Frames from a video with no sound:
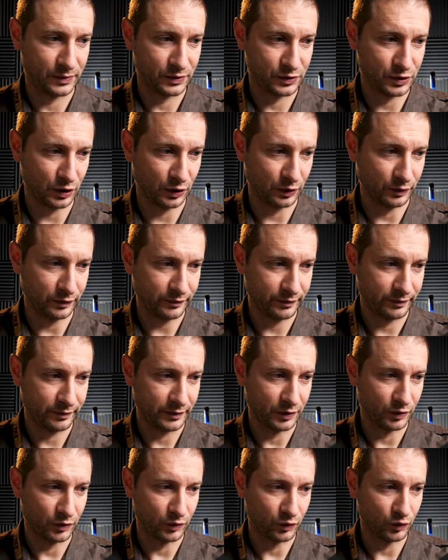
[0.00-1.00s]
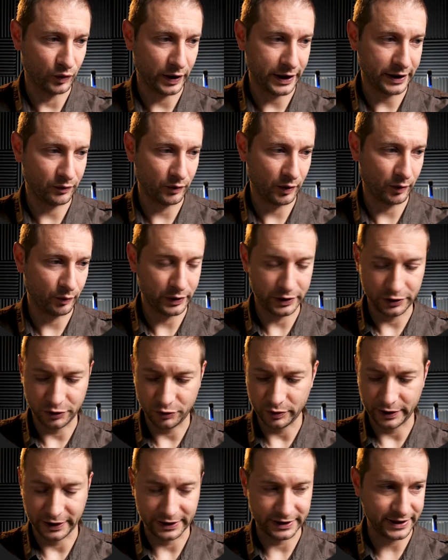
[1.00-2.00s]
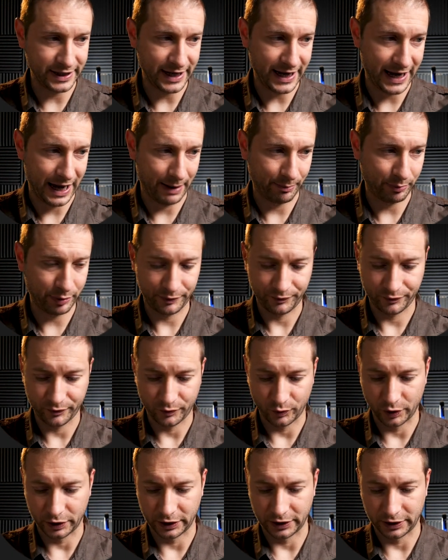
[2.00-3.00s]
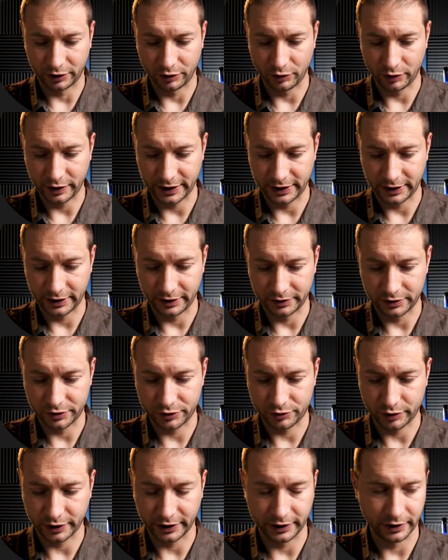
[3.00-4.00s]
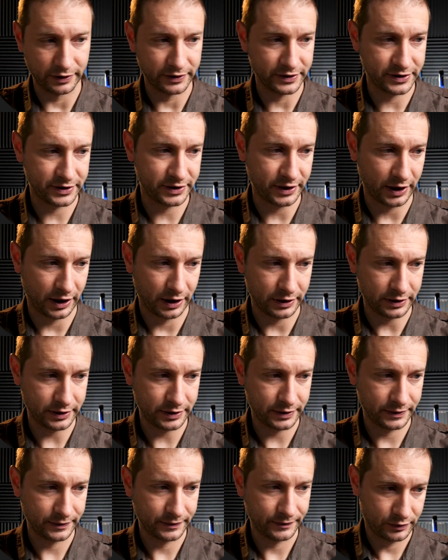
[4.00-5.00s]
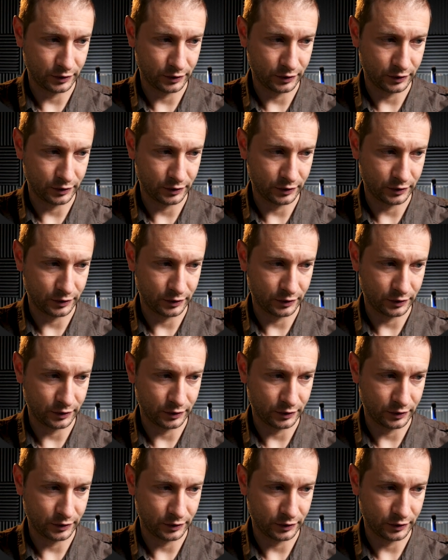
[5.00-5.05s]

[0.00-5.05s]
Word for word: so right when we do the tap, we're gonna go ahead and trigger start.